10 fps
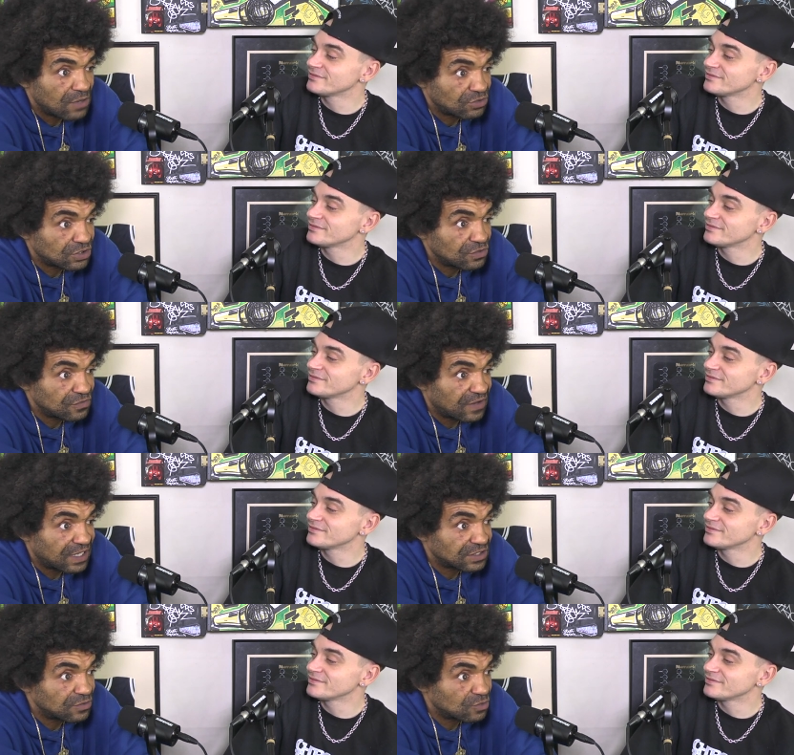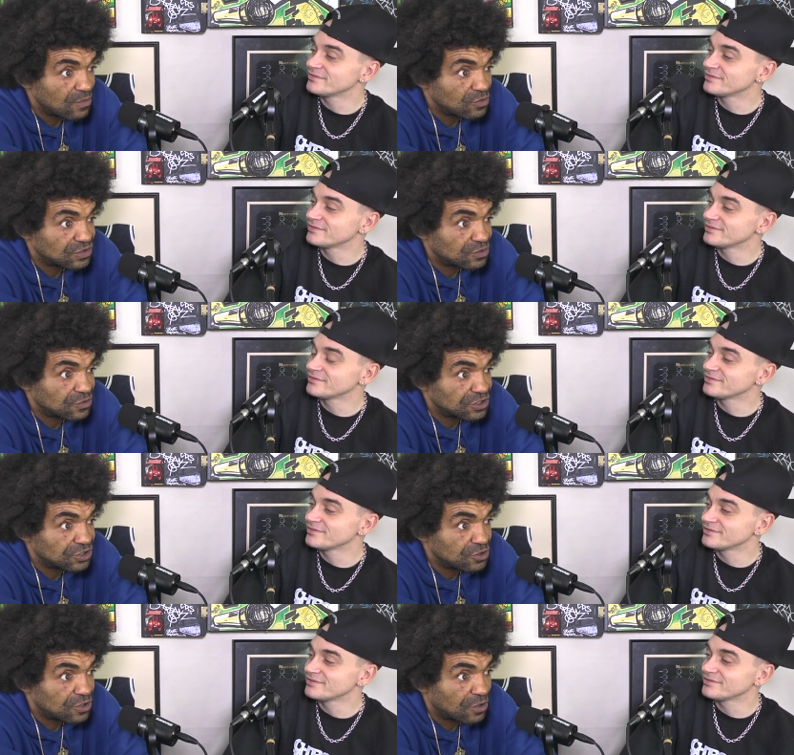Speaker 1: Yeah, it was 2000. It was when we were still in
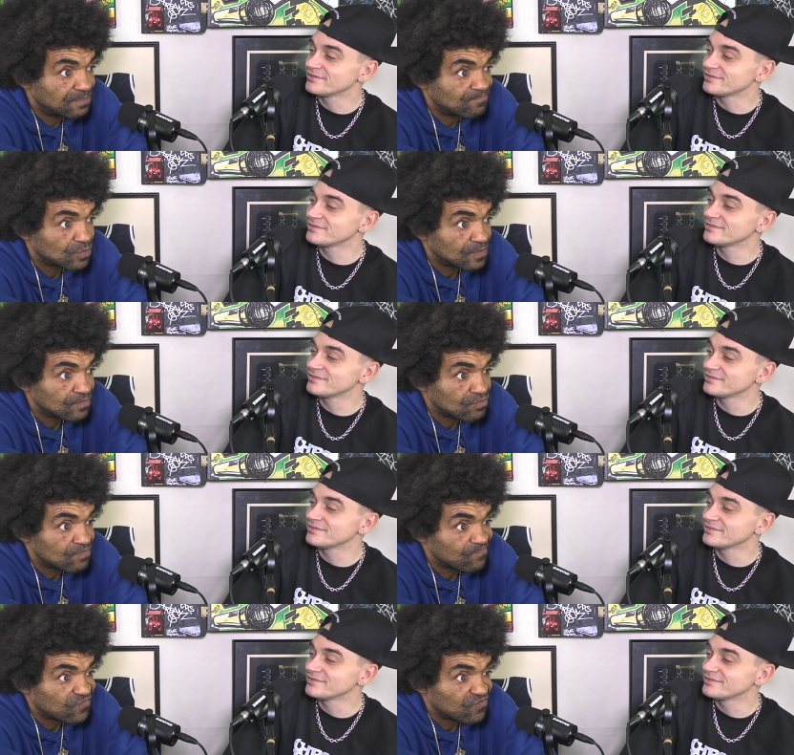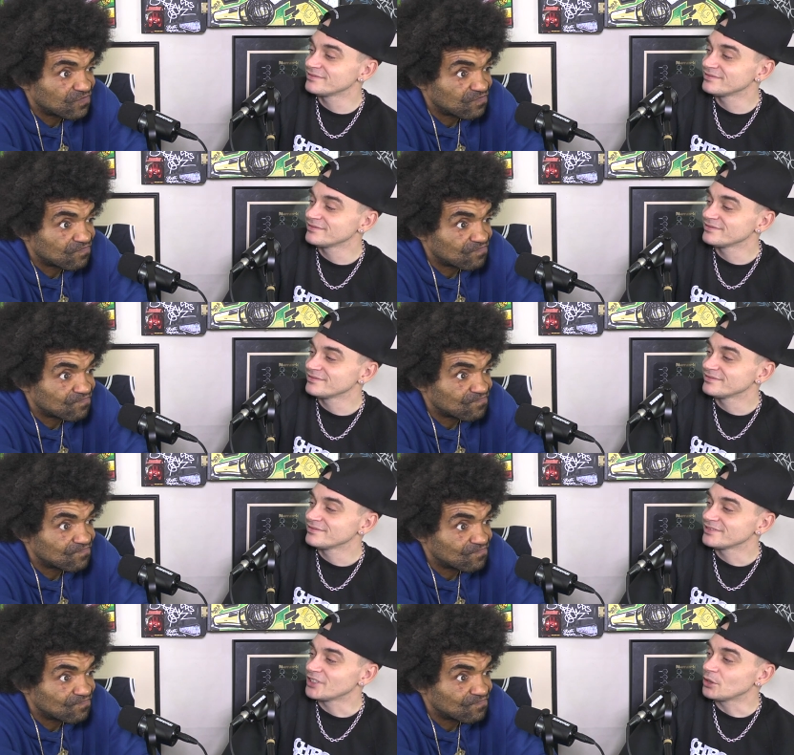the studio.
Speaker 2: Mm.
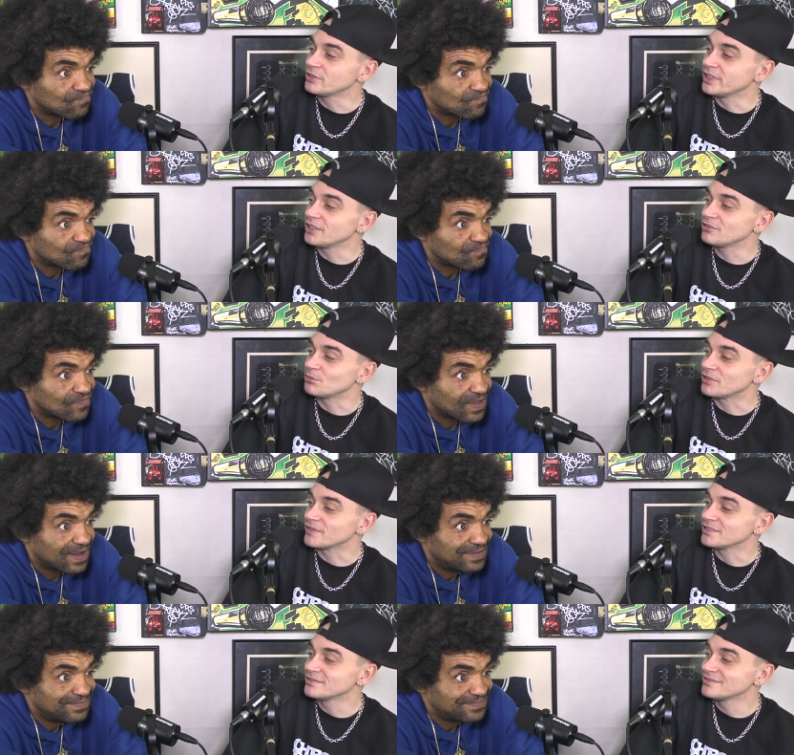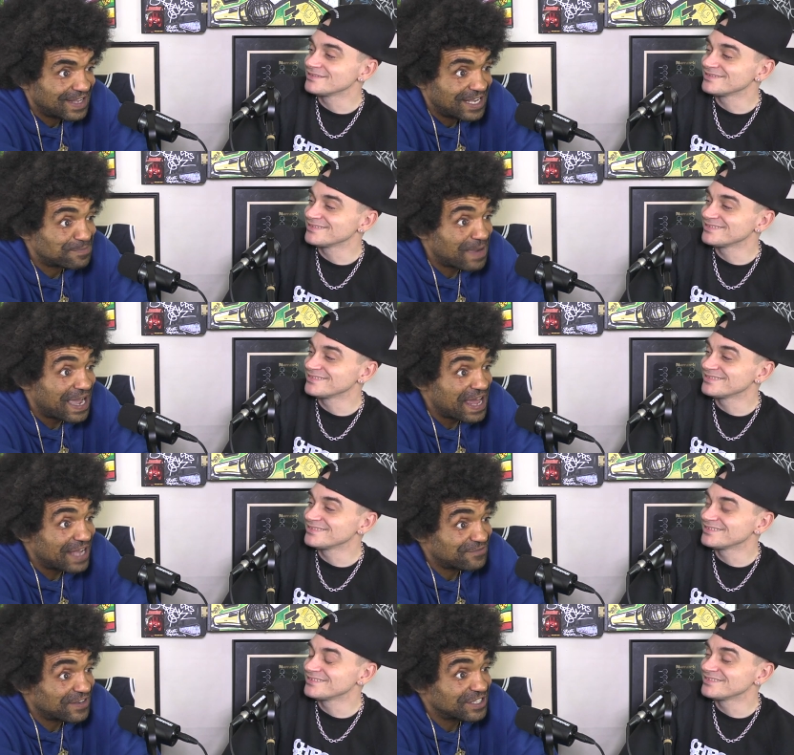Golden era, brother.
Speaker 1: It's mad
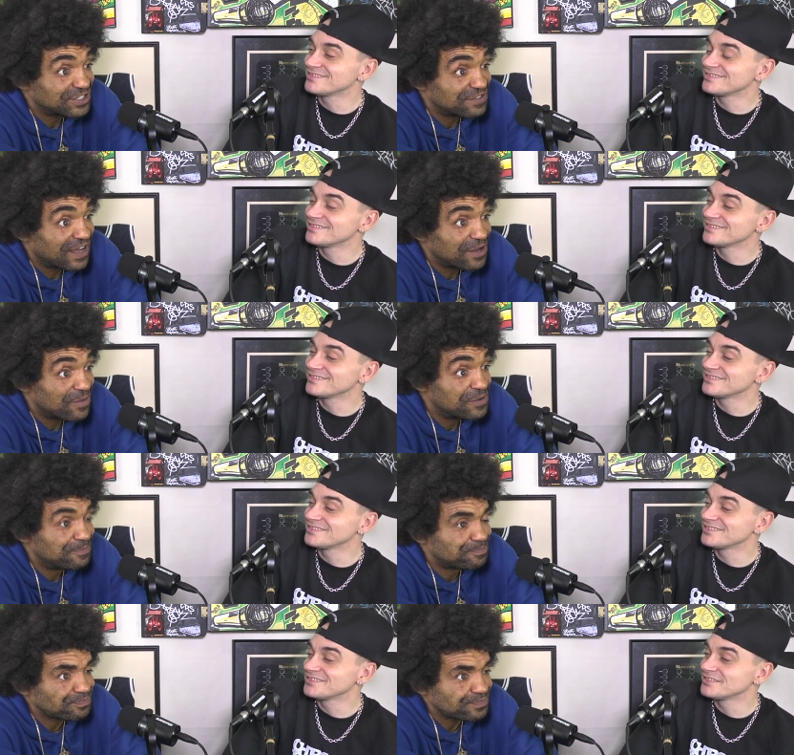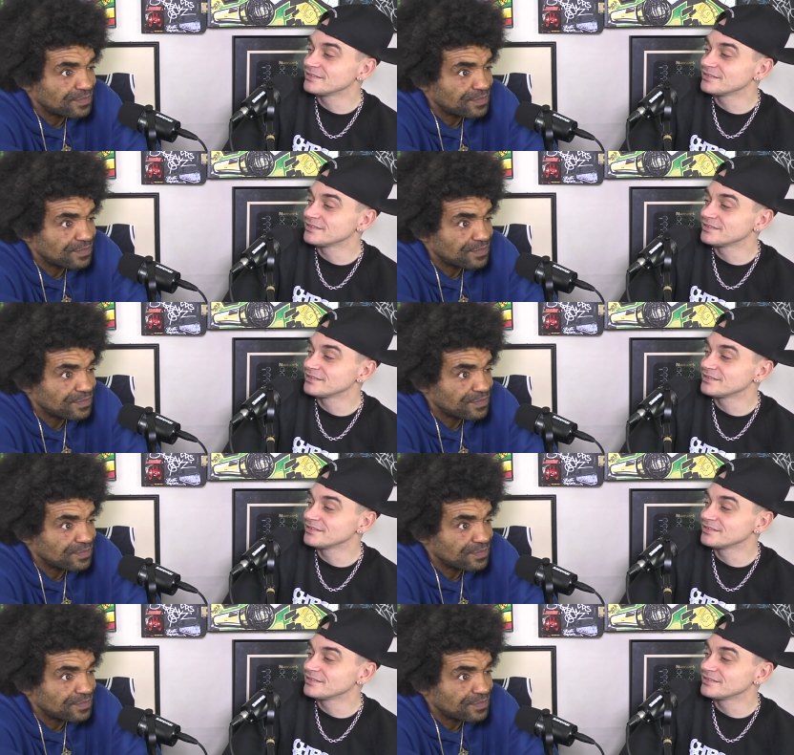how things develop and